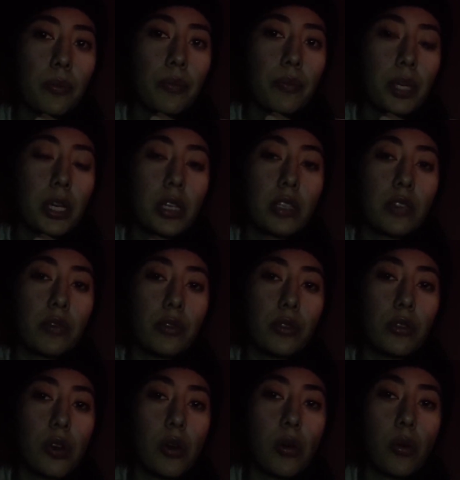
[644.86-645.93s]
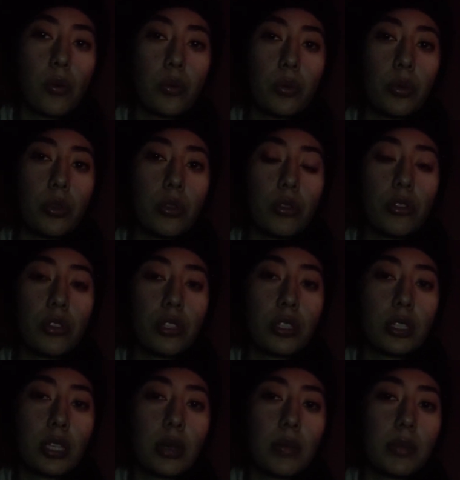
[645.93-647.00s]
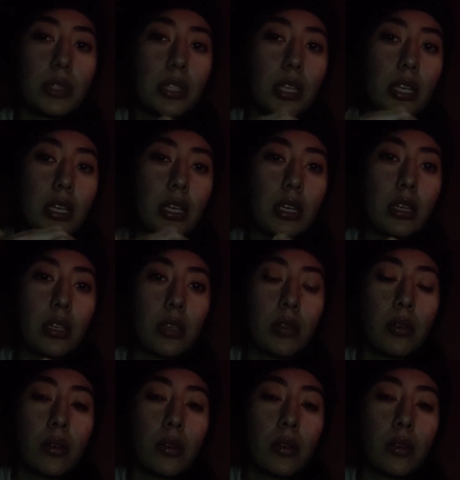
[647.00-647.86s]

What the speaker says: because if you don't, you'll just keep sinking.